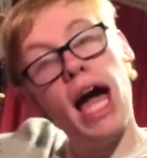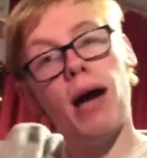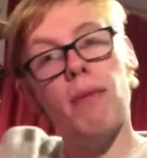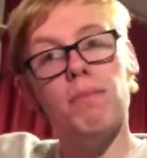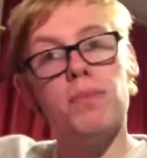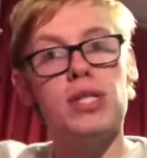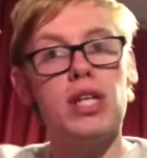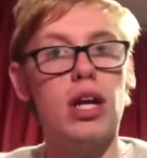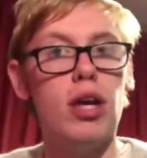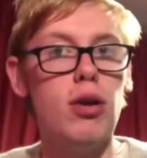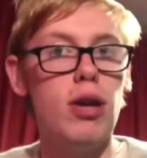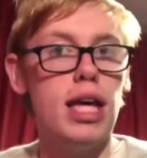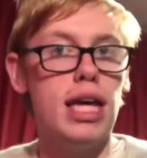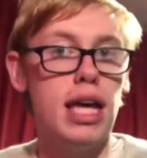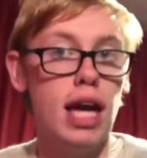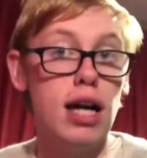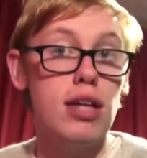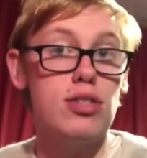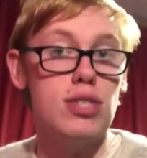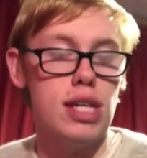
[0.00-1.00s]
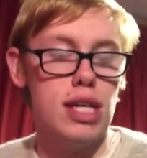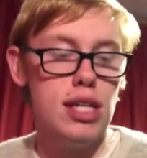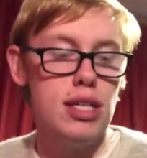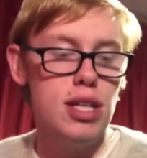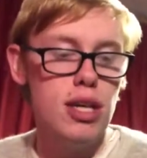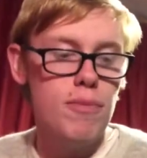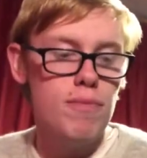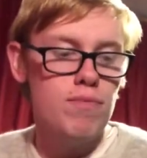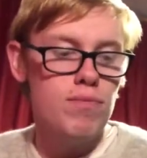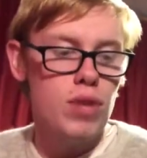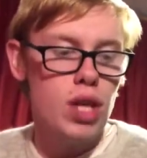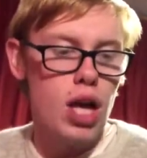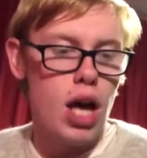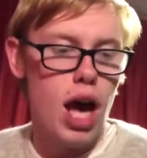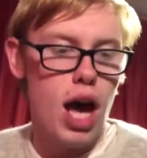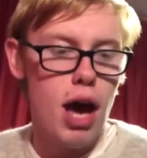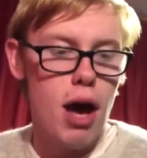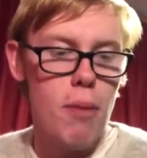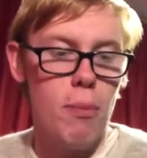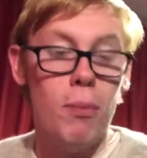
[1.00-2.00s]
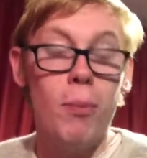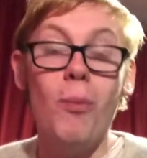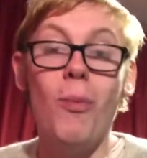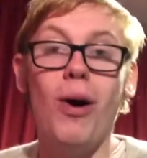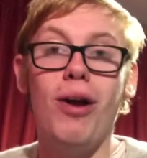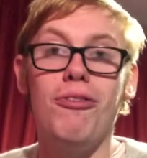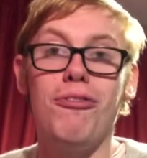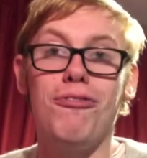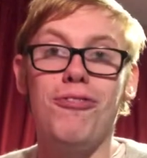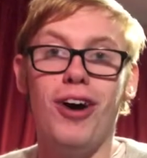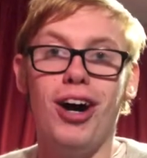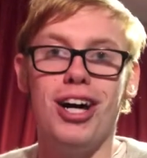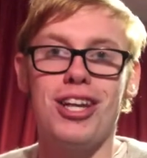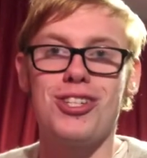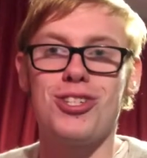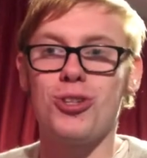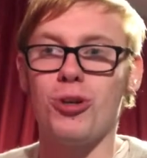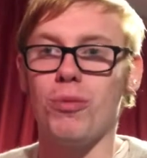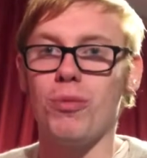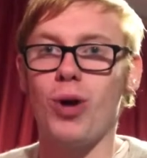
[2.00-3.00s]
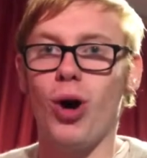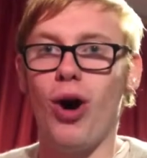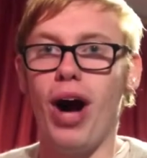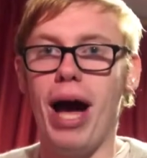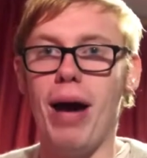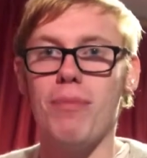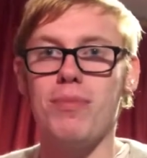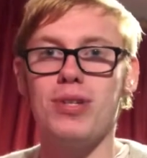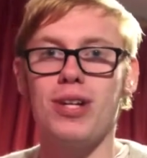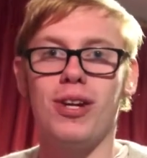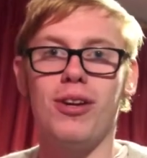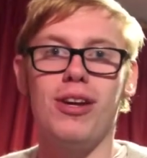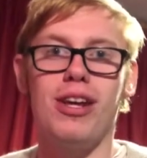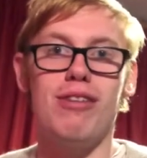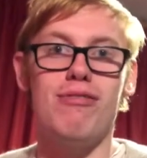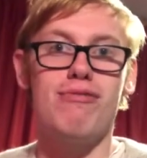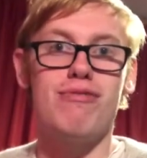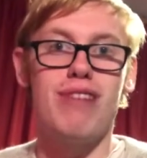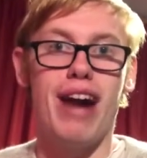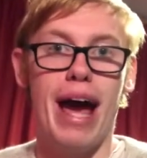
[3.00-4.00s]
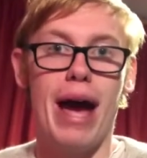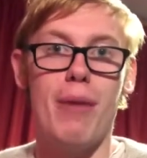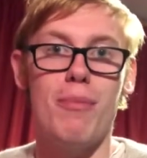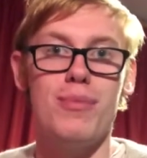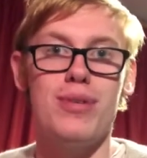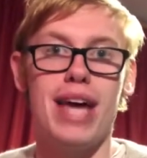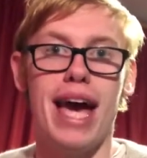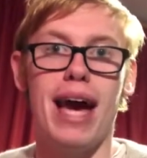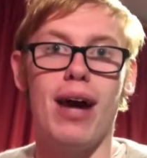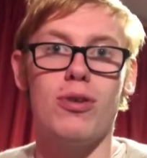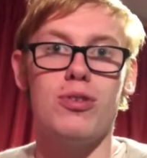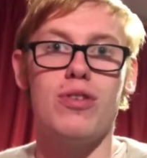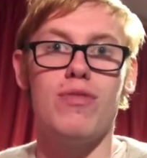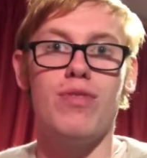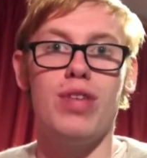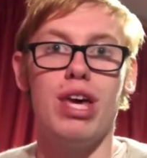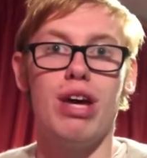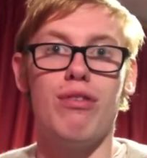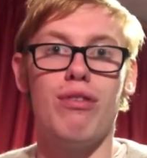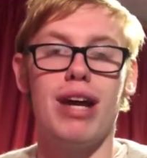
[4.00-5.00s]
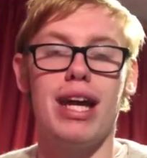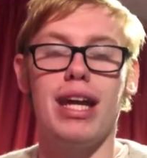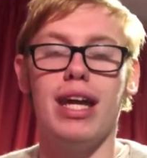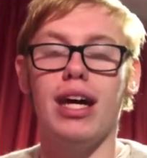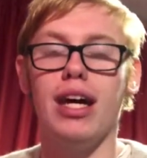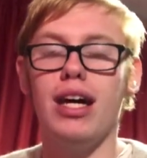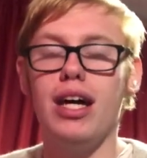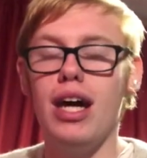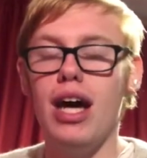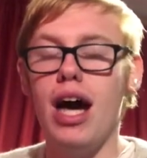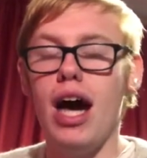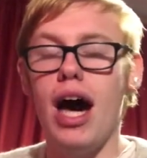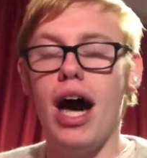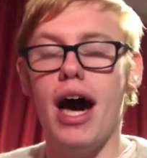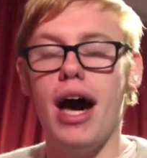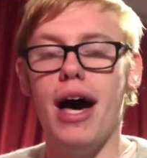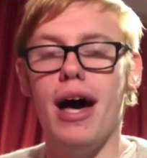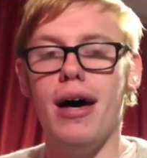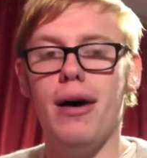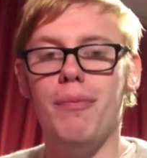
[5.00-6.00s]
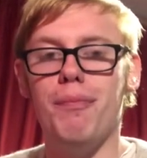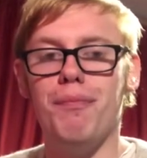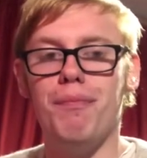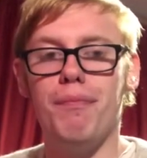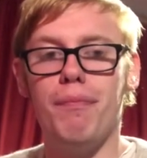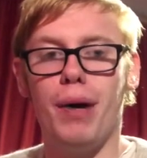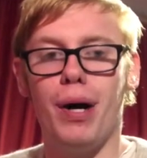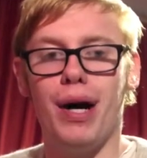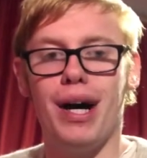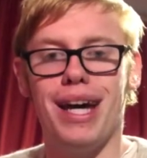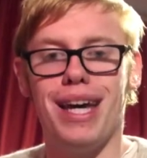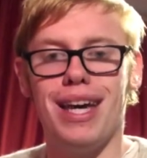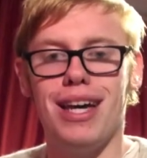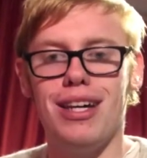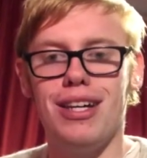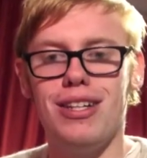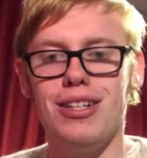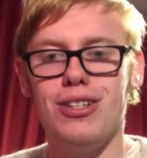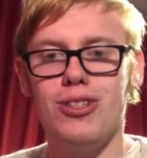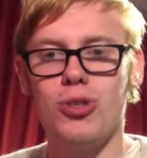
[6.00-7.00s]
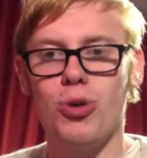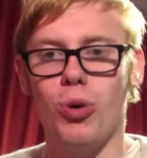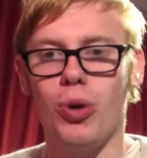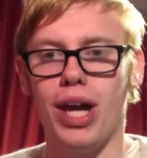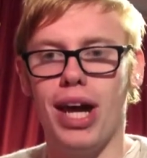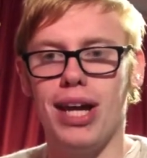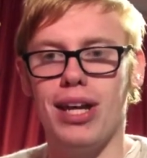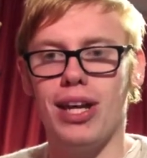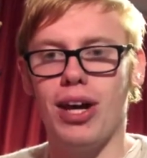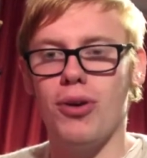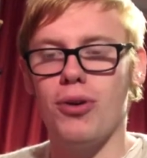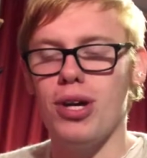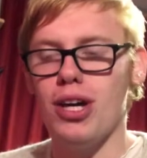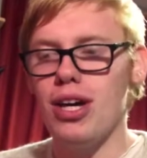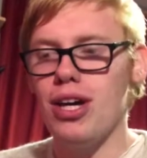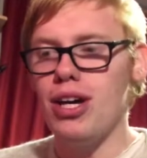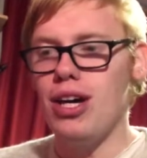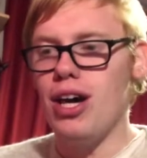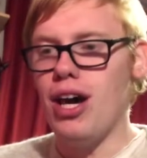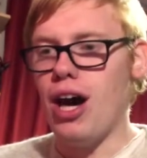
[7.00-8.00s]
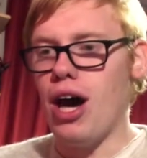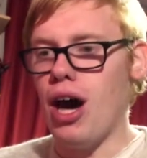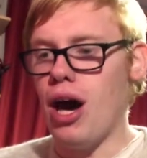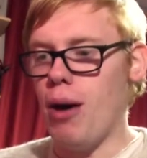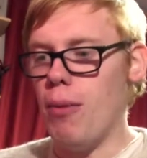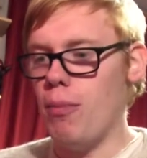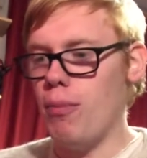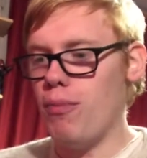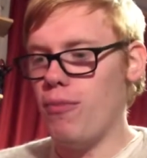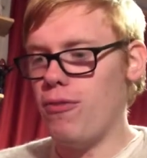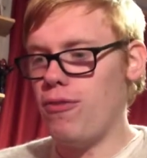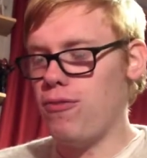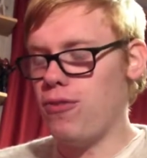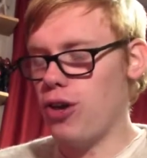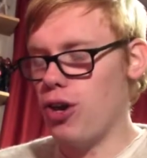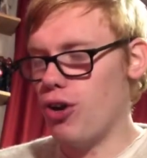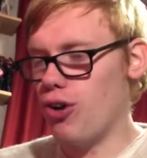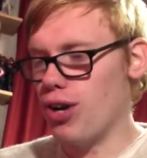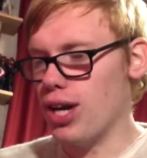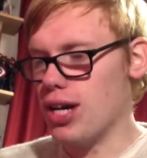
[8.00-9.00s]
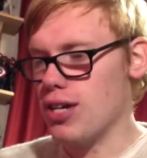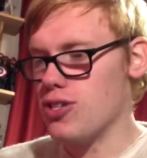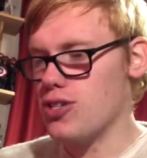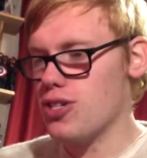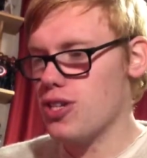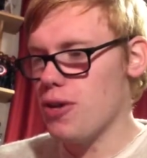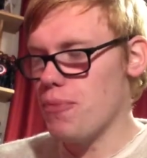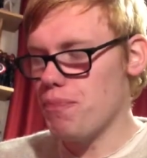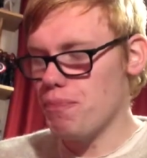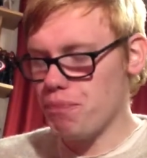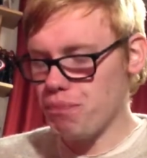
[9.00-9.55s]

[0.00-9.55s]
absolutely gutted um, when Firestorm got absolutely rammed out of the arena um, by Tornado. Um, furious.